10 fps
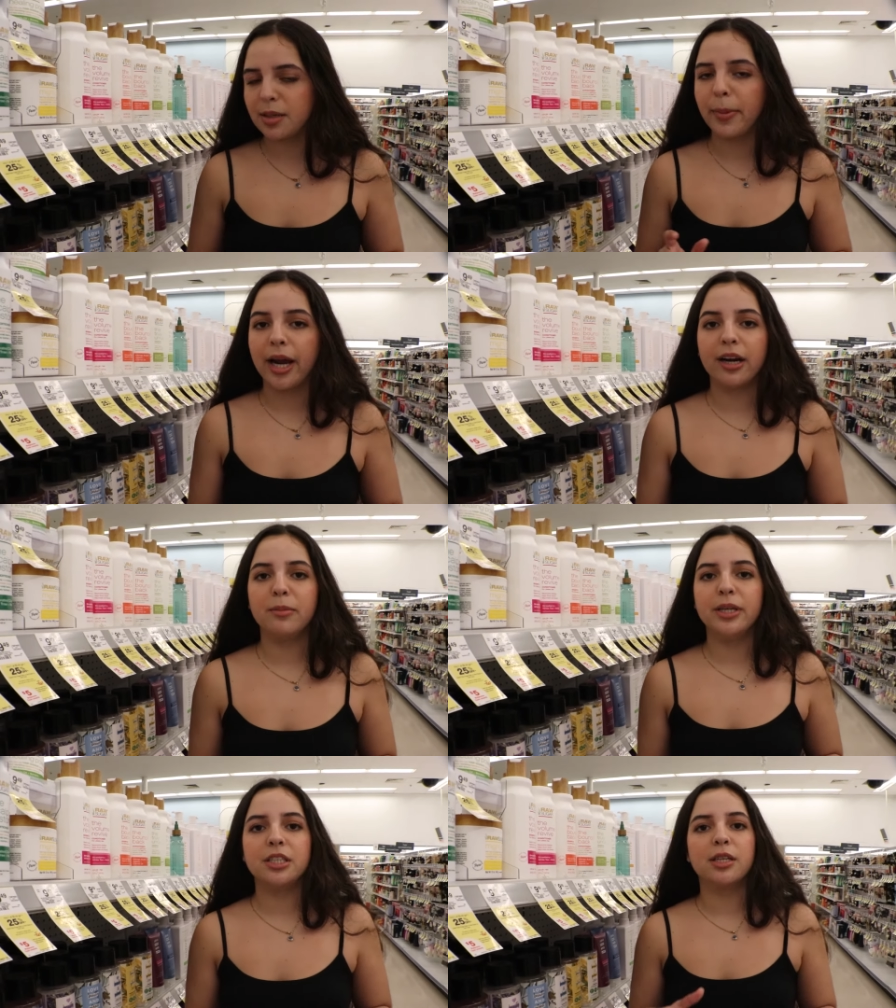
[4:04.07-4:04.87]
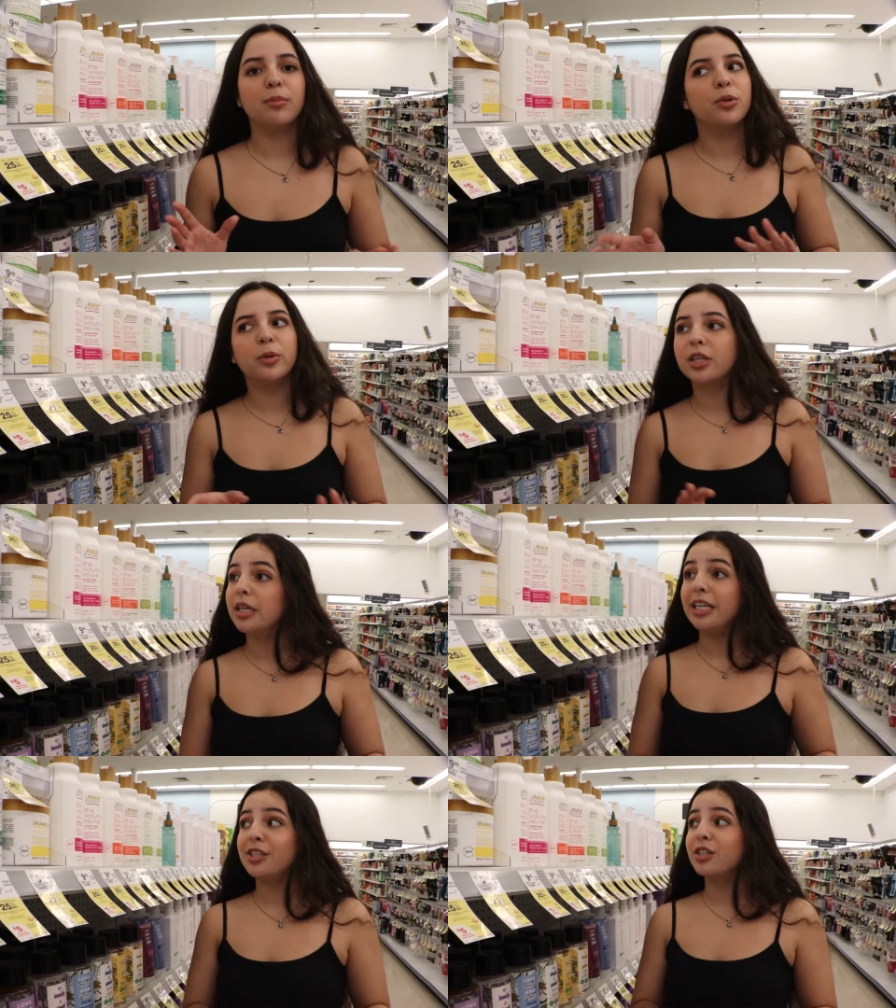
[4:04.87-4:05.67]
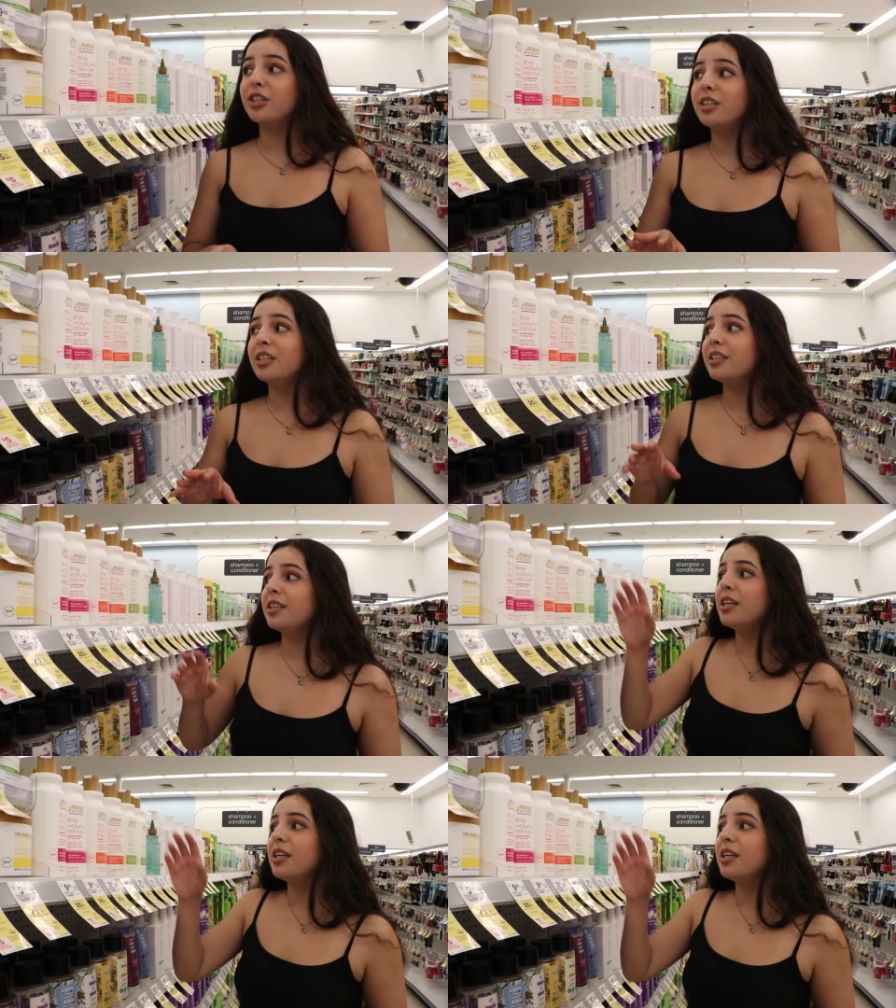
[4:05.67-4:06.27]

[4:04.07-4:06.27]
and paraben shampoo and conditioner,